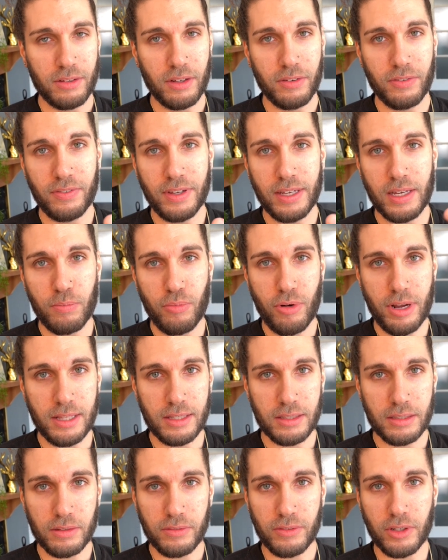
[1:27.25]
of the
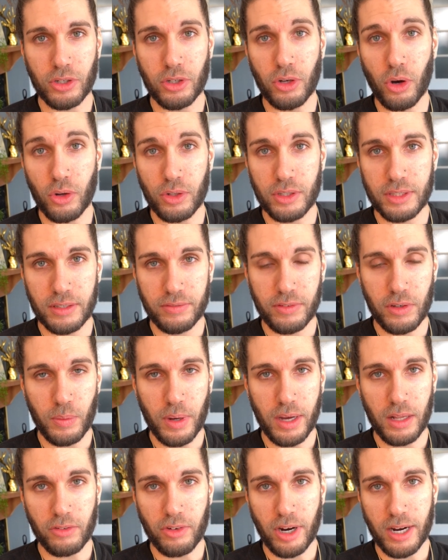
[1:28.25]
fingerprints of the gods, if you
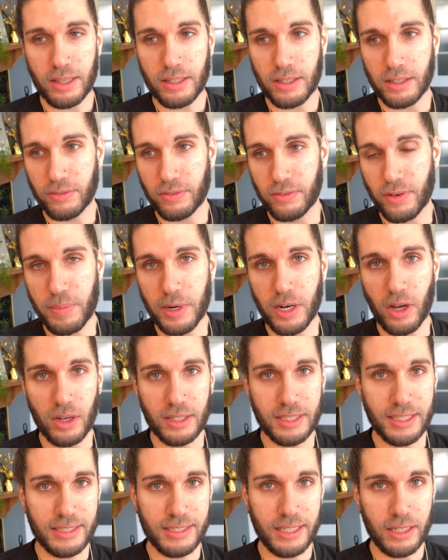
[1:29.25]
will, right? The
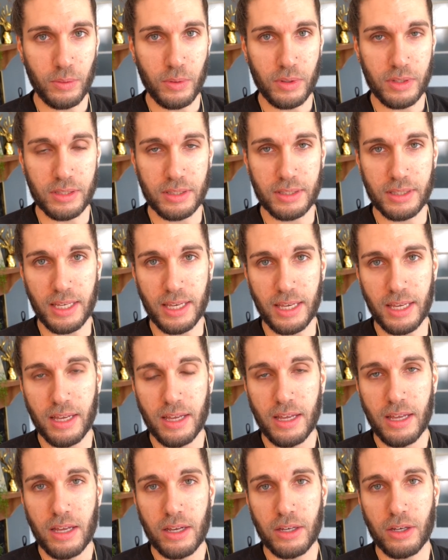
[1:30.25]
Fibonacci sequence, the
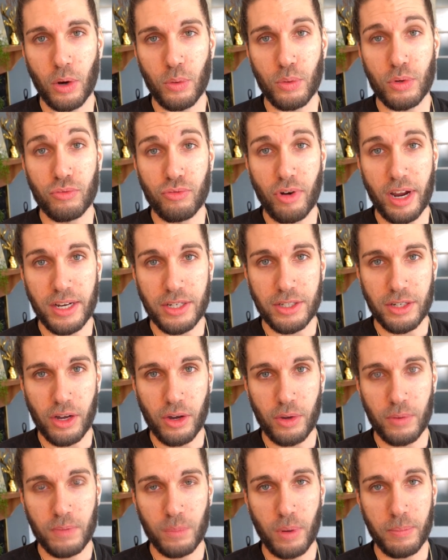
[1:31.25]
golden
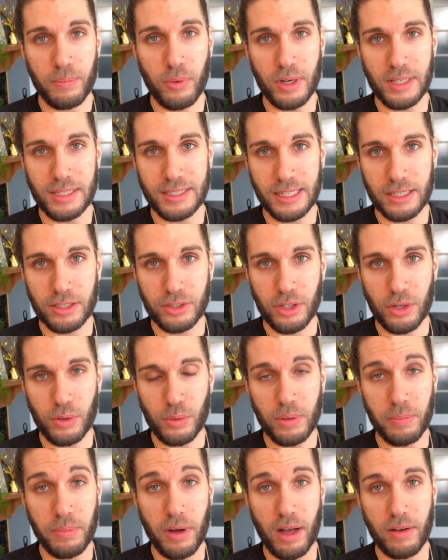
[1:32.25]
ratio, one point six
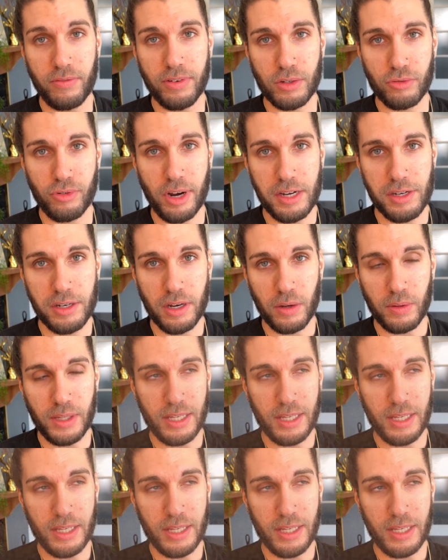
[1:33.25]
two, the perfect ratio.